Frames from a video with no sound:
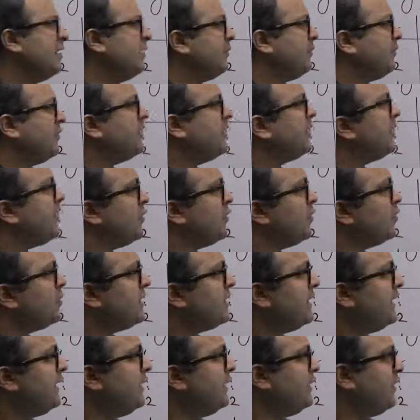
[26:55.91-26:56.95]
But
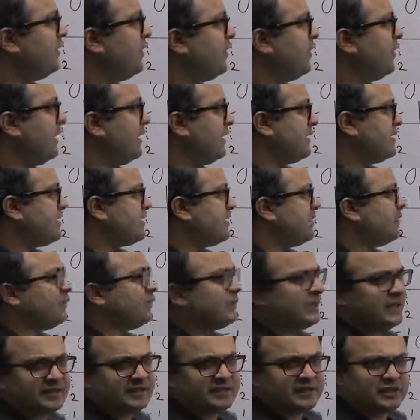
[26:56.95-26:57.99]
usually for us,
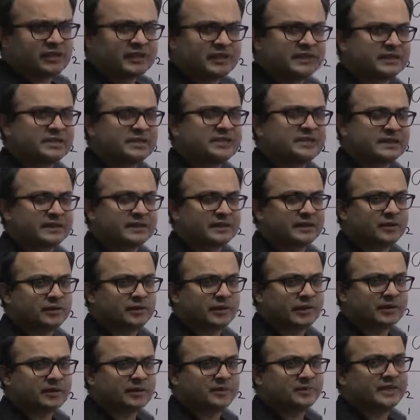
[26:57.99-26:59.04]
we essentially just
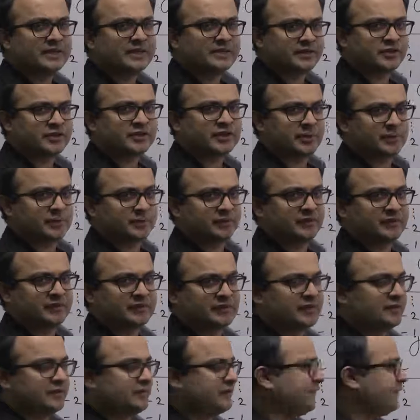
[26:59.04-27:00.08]
require the basic shape of the
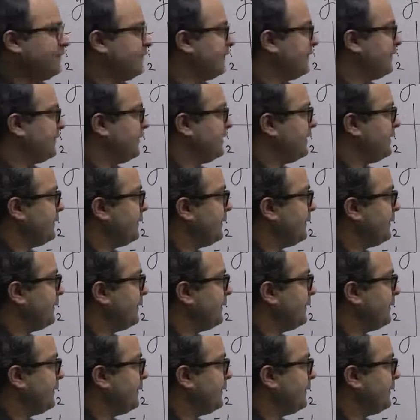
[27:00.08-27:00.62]
graph. Right?